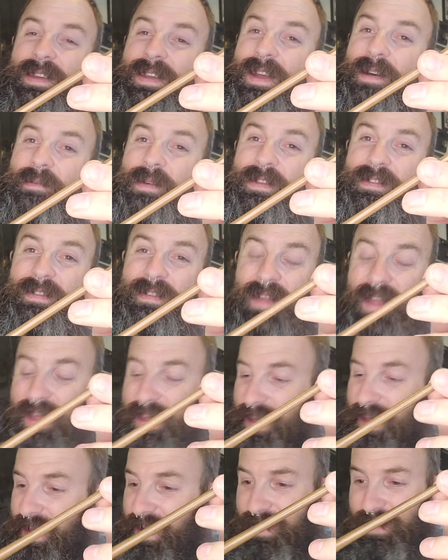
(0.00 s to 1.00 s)
you how much,
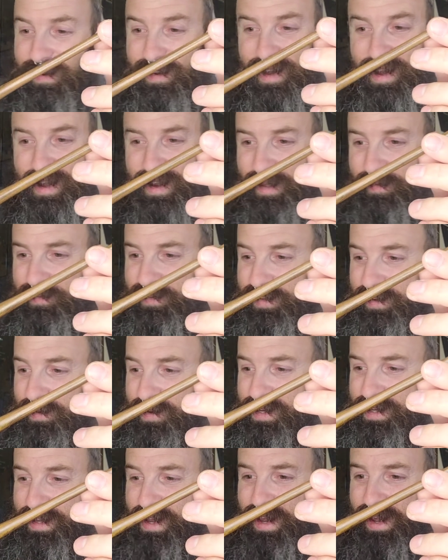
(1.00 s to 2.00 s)
oh God, I'm so
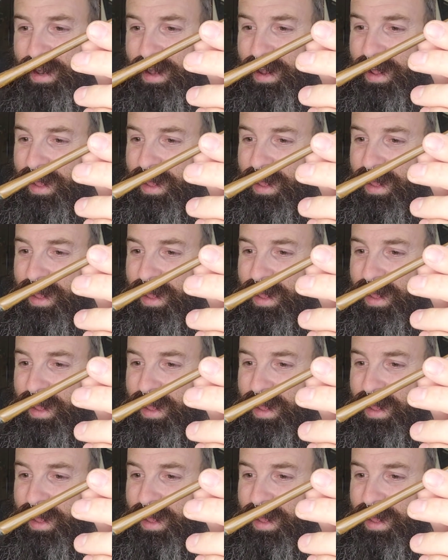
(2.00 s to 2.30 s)
excited.